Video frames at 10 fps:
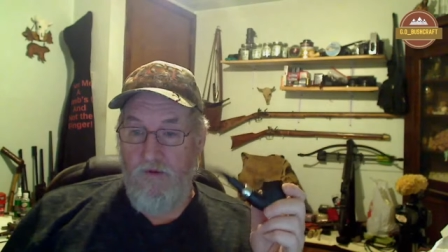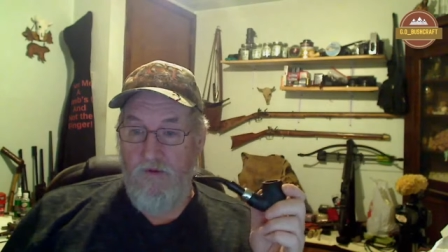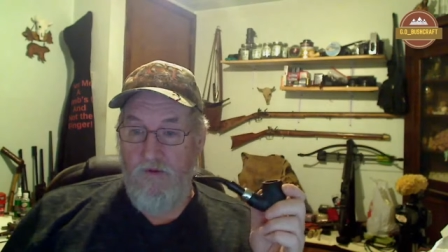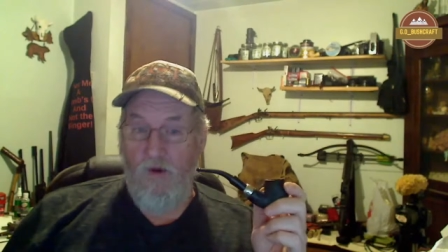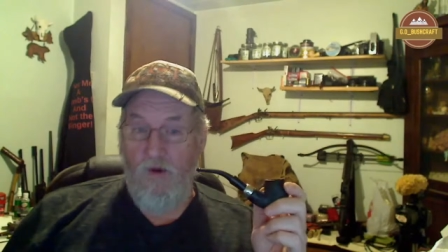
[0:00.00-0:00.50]

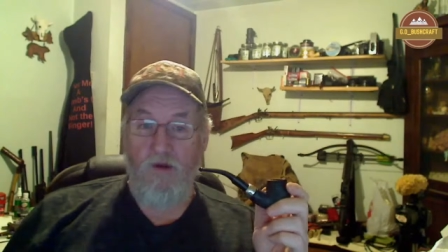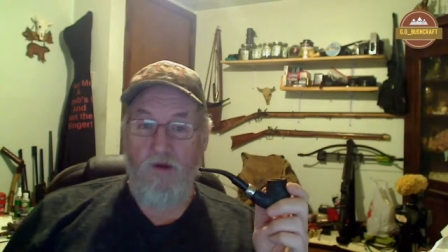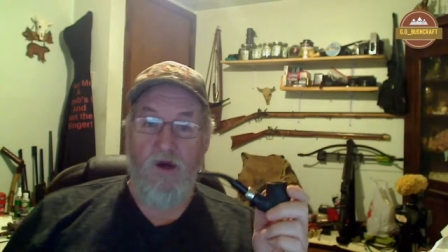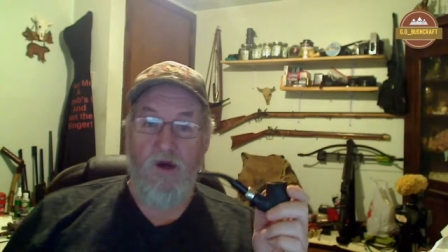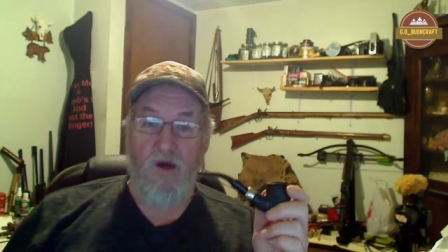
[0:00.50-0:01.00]
smoking a
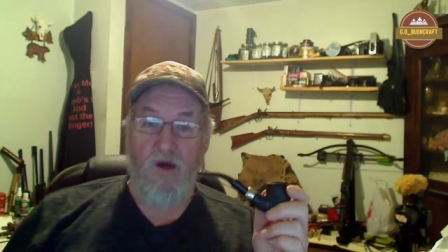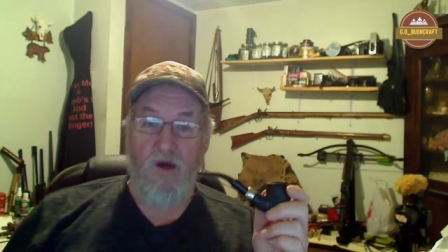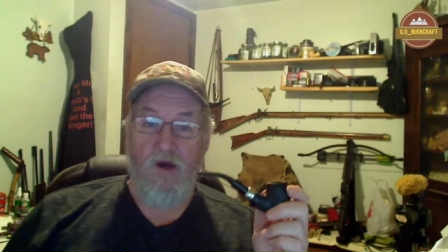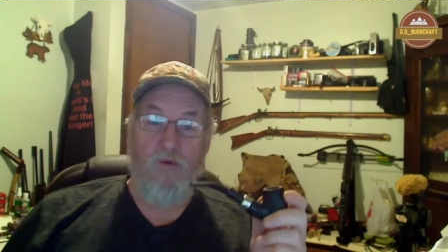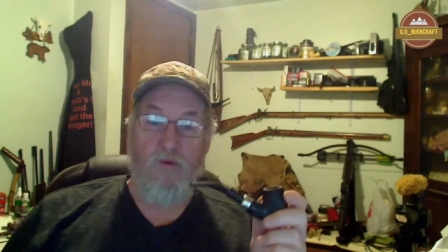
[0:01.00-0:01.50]
pipe,
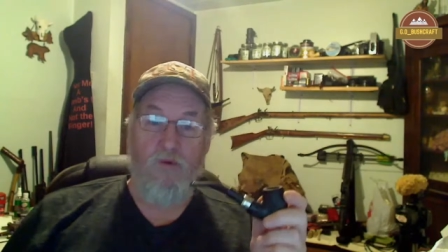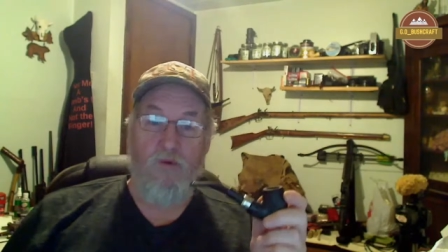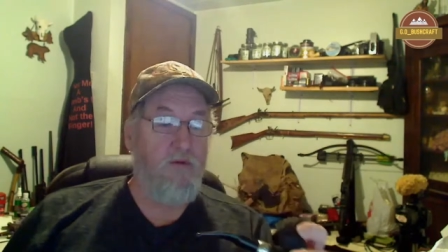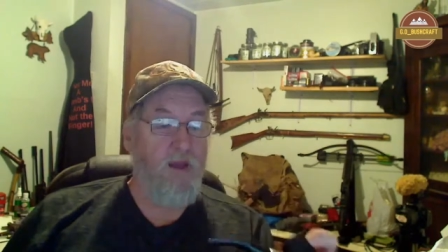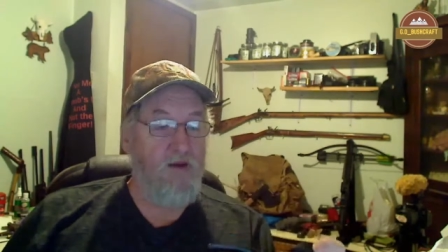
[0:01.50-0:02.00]
whenever it's
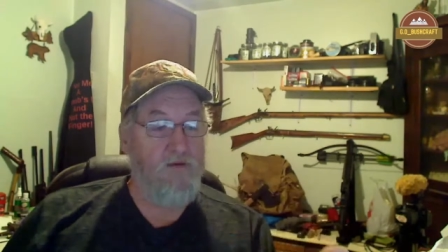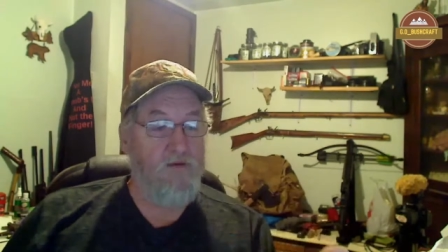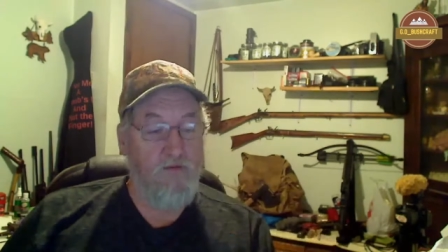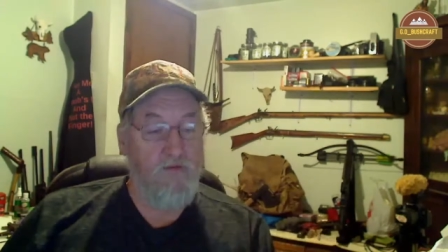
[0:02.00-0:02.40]
like I just